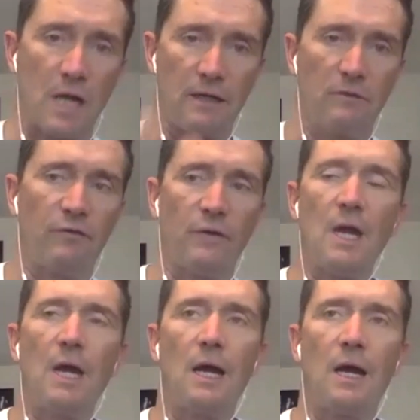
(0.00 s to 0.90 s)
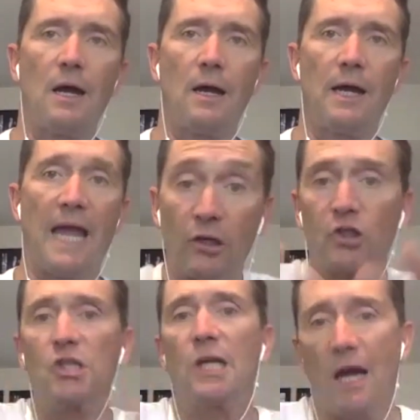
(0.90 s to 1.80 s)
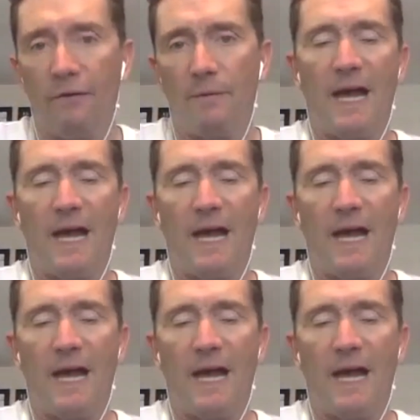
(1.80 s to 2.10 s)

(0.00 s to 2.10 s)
kind of energy of the